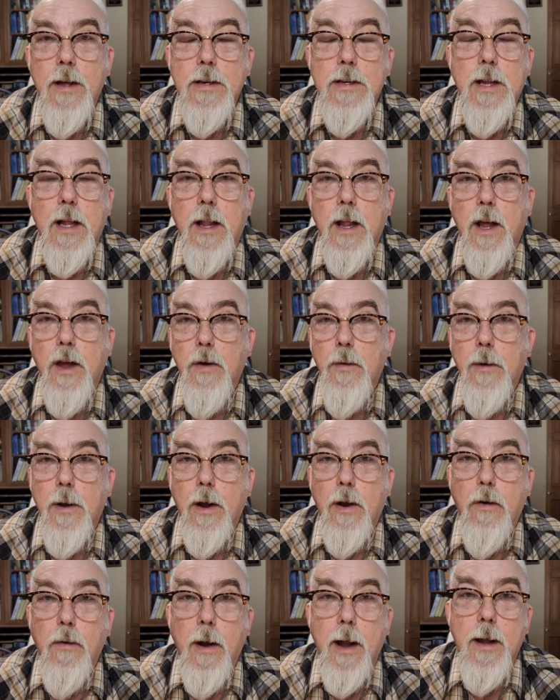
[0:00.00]
telling you what
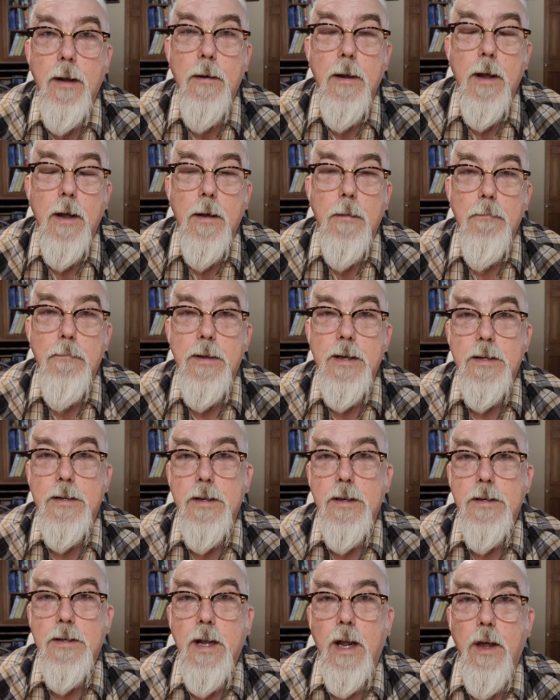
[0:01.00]
a great
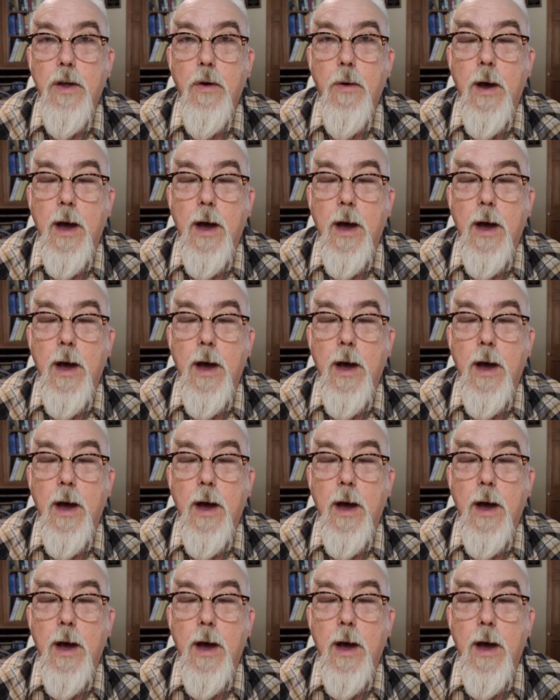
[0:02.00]
business that you